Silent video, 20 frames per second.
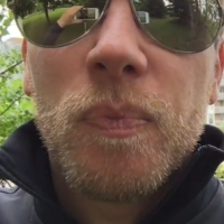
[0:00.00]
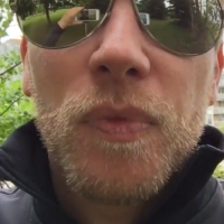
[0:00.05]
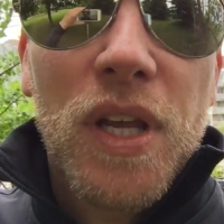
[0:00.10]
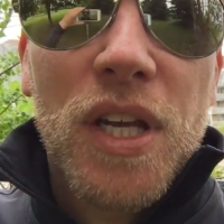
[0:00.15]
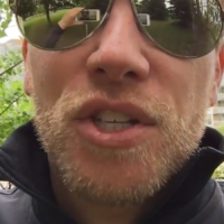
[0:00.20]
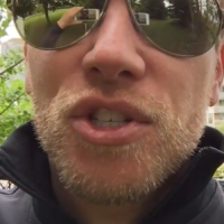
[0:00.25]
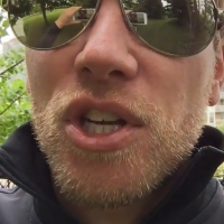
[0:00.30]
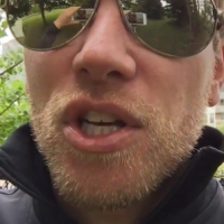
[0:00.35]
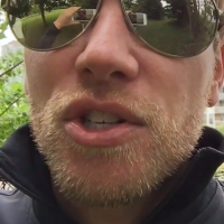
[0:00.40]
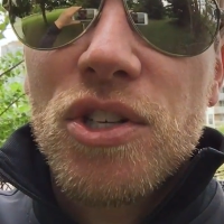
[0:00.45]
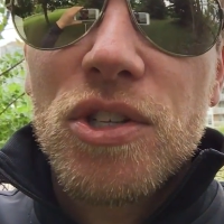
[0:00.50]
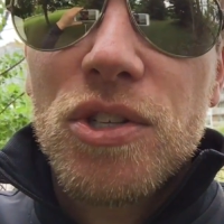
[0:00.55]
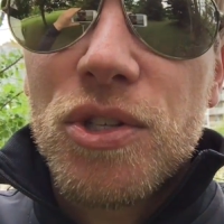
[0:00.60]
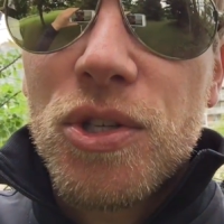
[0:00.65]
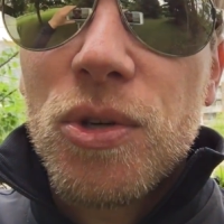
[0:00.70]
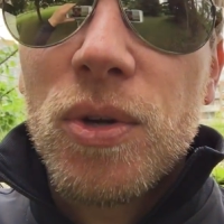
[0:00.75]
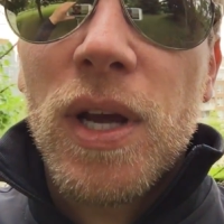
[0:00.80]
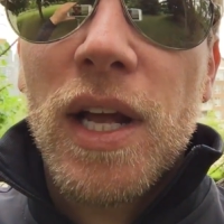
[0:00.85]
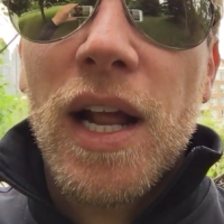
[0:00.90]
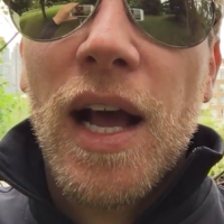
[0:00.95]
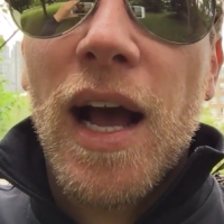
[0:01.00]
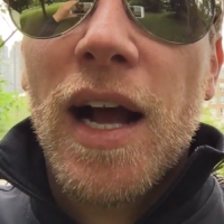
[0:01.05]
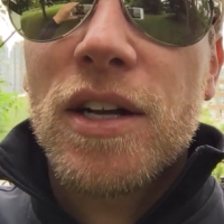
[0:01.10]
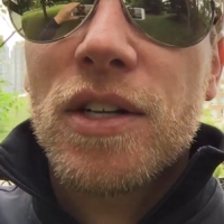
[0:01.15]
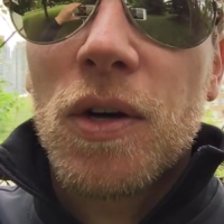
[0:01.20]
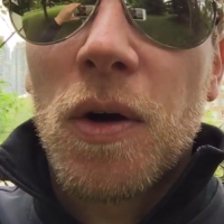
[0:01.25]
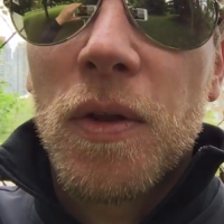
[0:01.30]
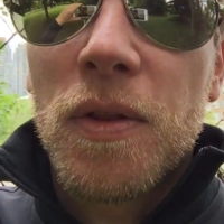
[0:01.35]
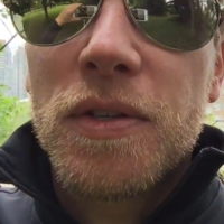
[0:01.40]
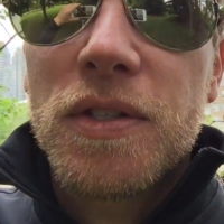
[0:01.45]
Exchanges do get
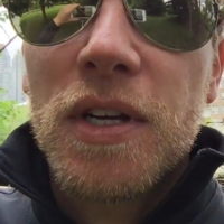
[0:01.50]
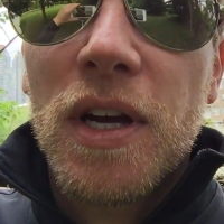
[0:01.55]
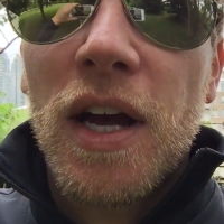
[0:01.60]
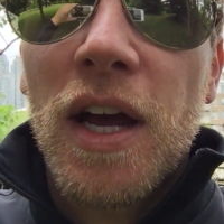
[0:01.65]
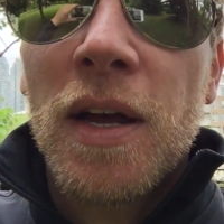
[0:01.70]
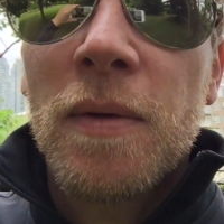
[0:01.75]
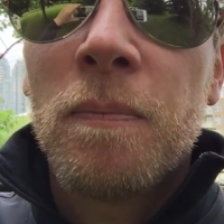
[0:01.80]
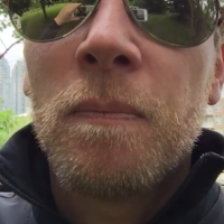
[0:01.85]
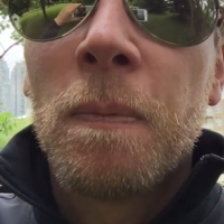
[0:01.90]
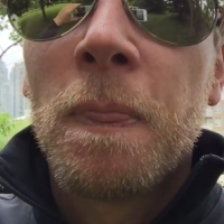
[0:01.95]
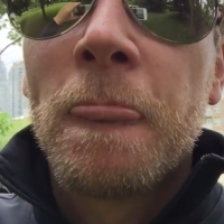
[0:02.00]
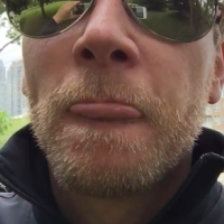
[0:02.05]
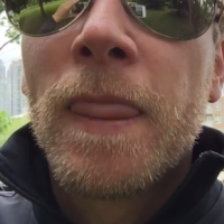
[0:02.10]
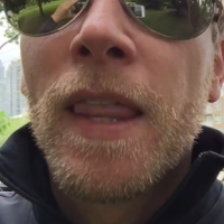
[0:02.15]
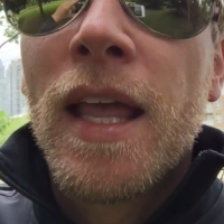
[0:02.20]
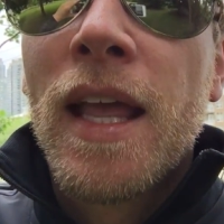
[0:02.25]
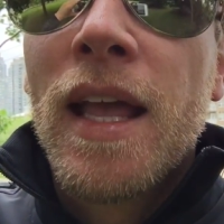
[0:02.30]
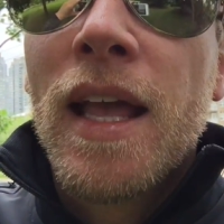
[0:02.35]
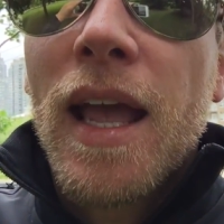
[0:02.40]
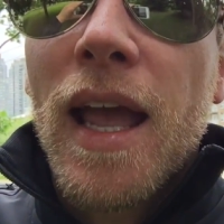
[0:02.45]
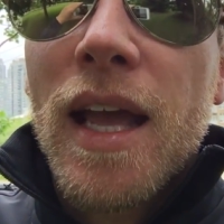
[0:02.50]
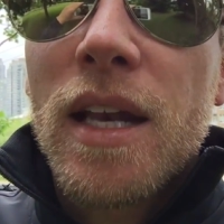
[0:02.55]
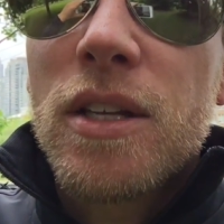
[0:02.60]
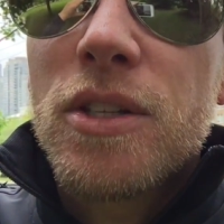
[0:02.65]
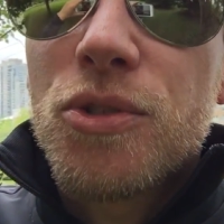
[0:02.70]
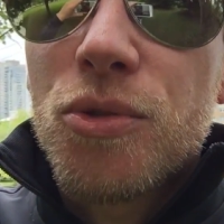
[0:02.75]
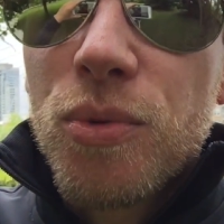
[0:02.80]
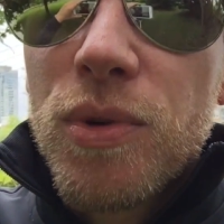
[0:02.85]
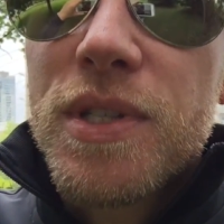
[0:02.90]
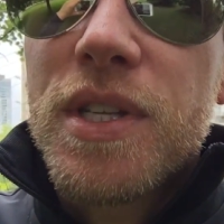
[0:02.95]
hacked all the time, and
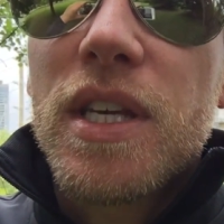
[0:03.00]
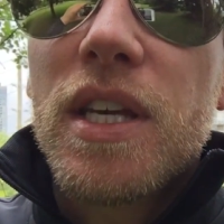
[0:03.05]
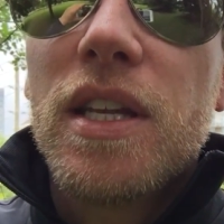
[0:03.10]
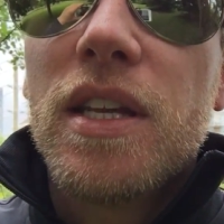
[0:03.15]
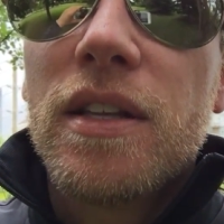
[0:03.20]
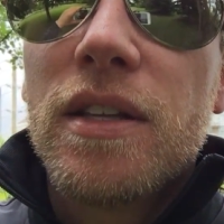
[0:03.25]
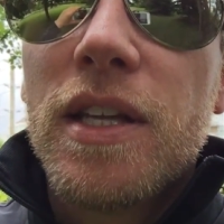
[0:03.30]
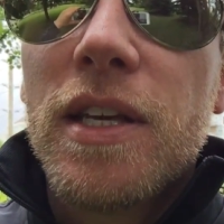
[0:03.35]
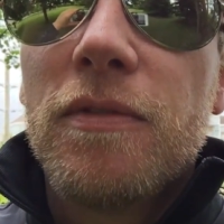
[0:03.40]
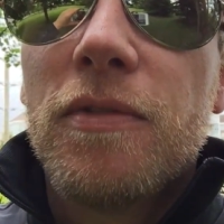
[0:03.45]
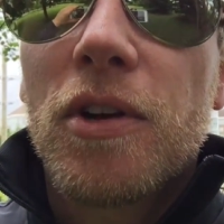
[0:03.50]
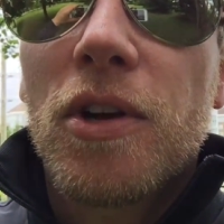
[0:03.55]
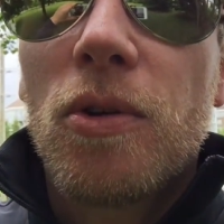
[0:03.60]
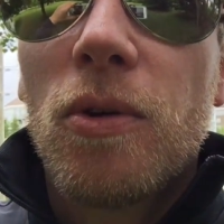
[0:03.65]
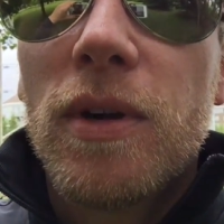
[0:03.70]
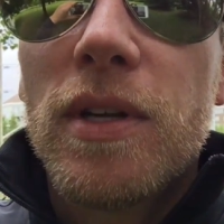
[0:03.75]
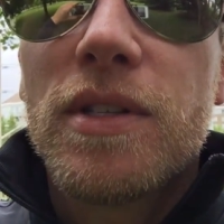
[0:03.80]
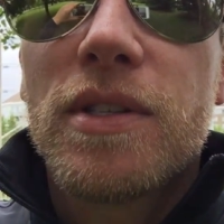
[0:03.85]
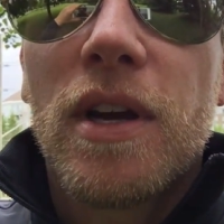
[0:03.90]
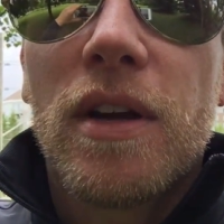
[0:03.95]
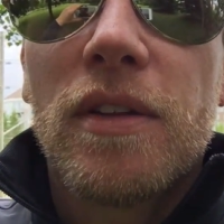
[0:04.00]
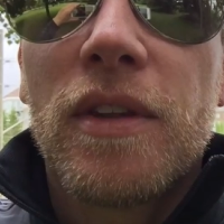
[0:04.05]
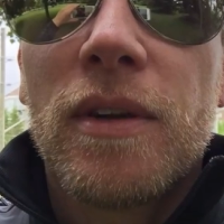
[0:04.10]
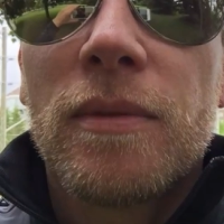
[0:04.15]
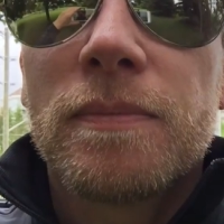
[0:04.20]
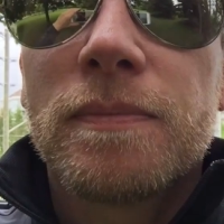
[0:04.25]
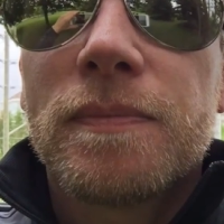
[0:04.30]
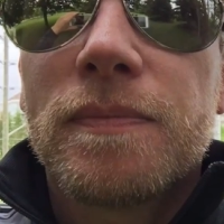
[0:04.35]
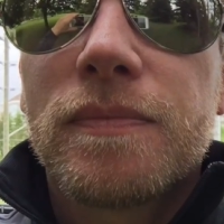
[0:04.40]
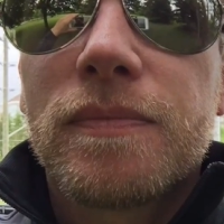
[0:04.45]
it's risky to leave your coins
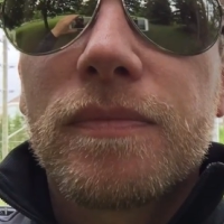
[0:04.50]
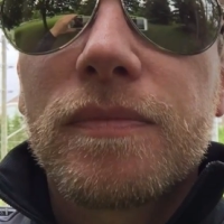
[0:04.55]
them.